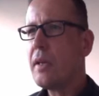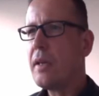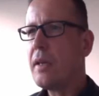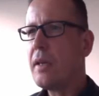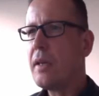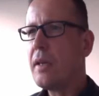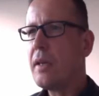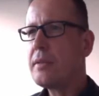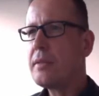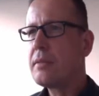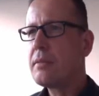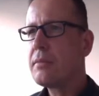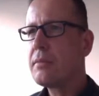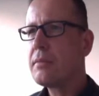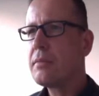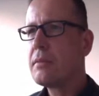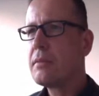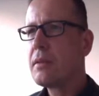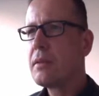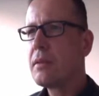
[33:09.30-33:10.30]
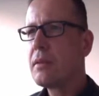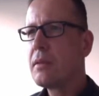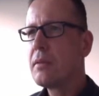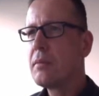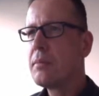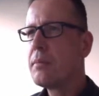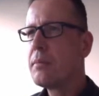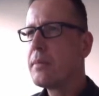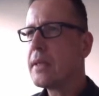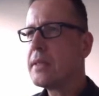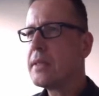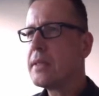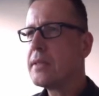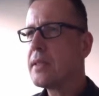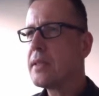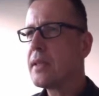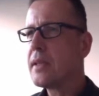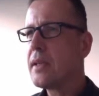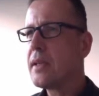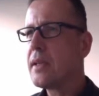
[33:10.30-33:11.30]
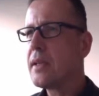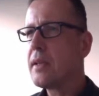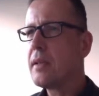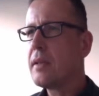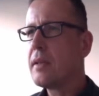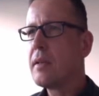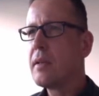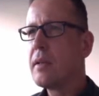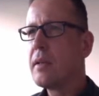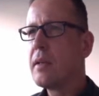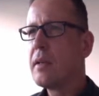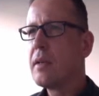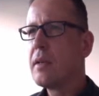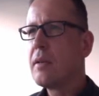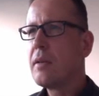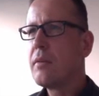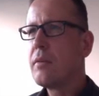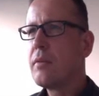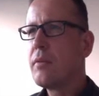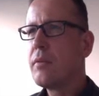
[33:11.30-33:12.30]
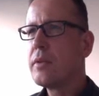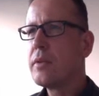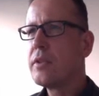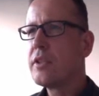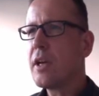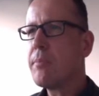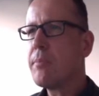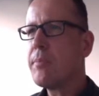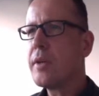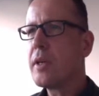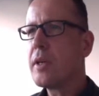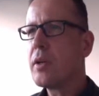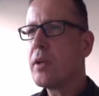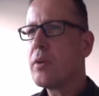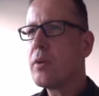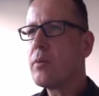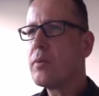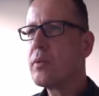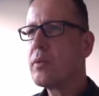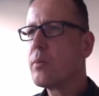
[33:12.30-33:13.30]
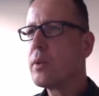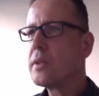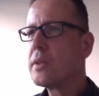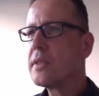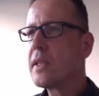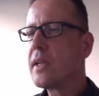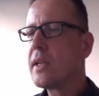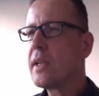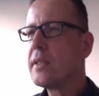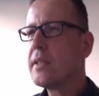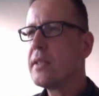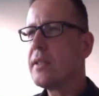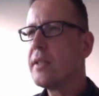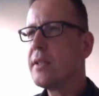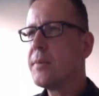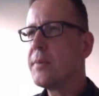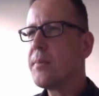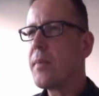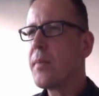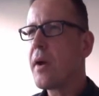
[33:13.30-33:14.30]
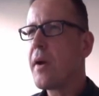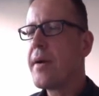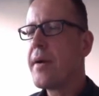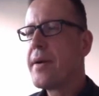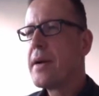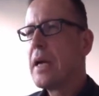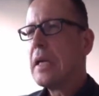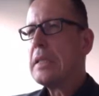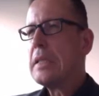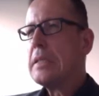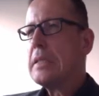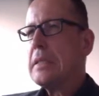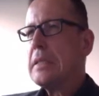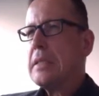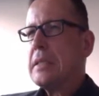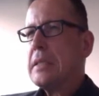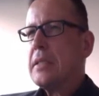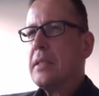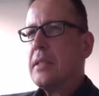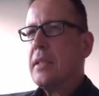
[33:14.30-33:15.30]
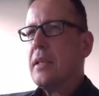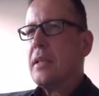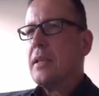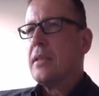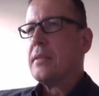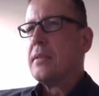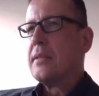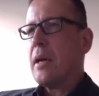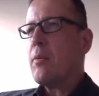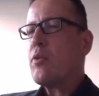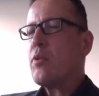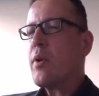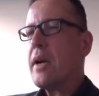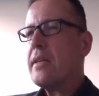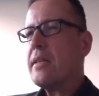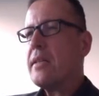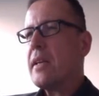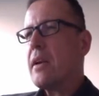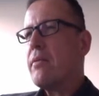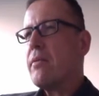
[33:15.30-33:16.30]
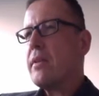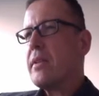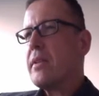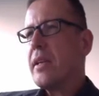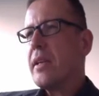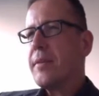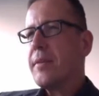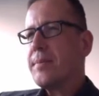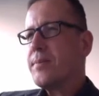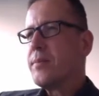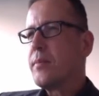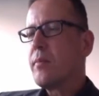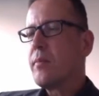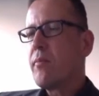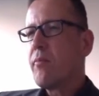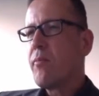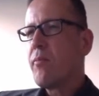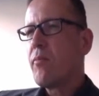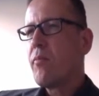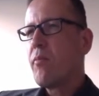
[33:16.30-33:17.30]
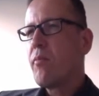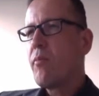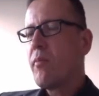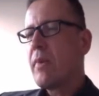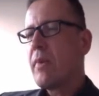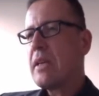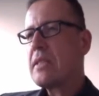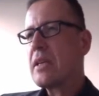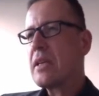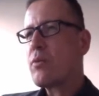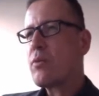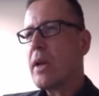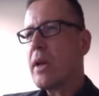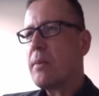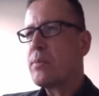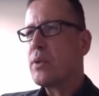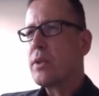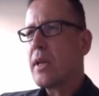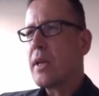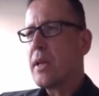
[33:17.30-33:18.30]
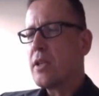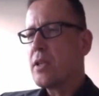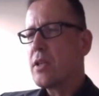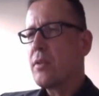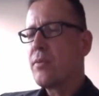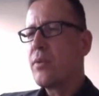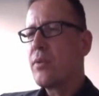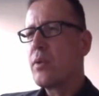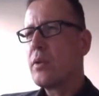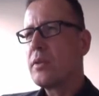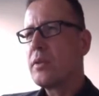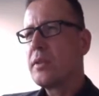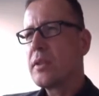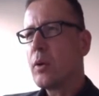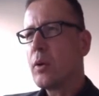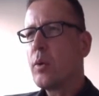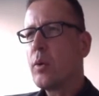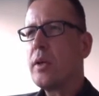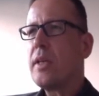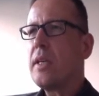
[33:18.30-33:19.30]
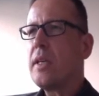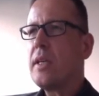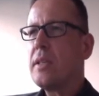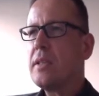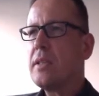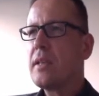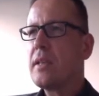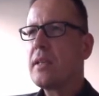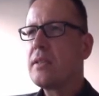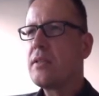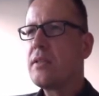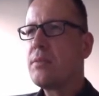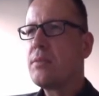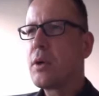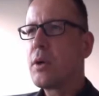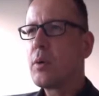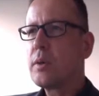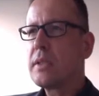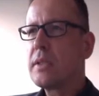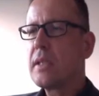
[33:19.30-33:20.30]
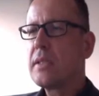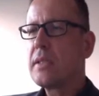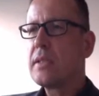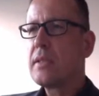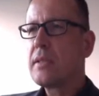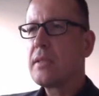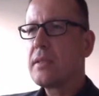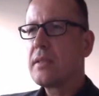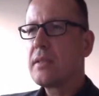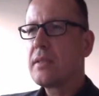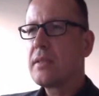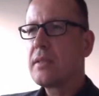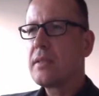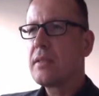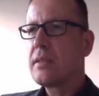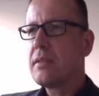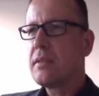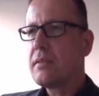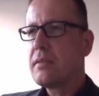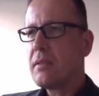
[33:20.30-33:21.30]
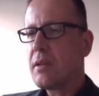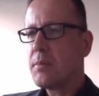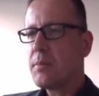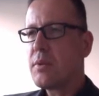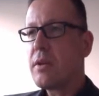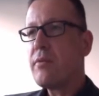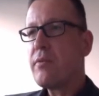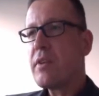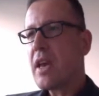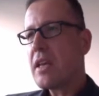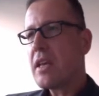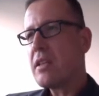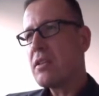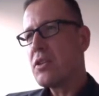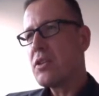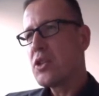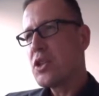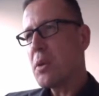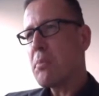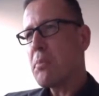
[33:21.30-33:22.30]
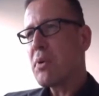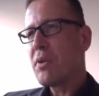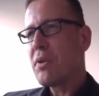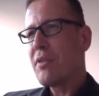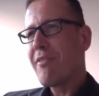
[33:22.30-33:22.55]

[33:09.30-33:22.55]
Yes, basically we're jumping over one slide here. Summarizing everything, there's a great potential for solar heat industrial processes, abbreviated SHIP.